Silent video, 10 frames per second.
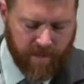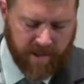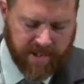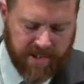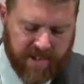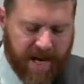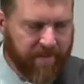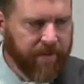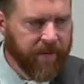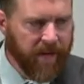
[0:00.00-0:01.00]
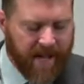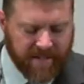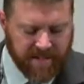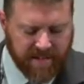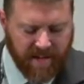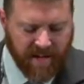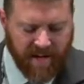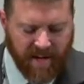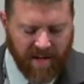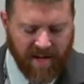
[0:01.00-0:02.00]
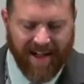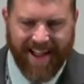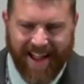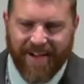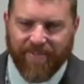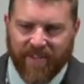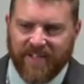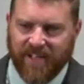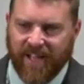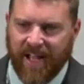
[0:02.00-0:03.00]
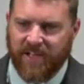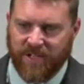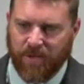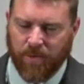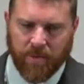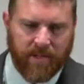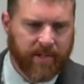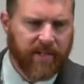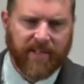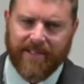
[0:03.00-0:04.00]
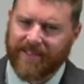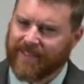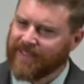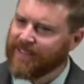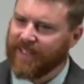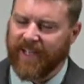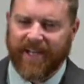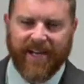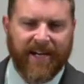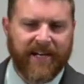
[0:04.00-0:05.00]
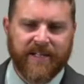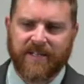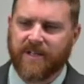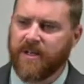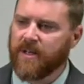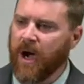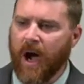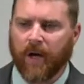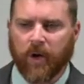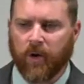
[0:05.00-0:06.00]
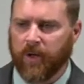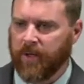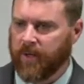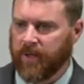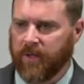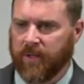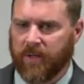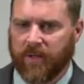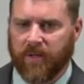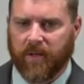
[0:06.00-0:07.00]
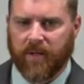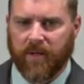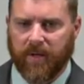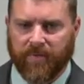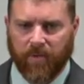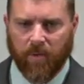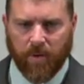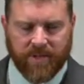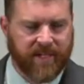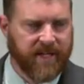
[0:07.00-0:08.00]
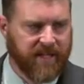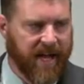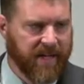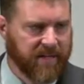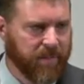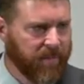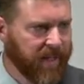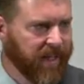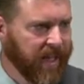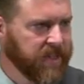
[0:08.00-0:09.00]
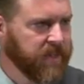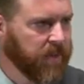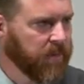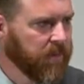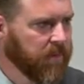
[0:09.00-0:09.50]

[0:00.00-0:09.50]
He says, "Nevertheless, I have this against you. It is not good if the Lord says he has something against you."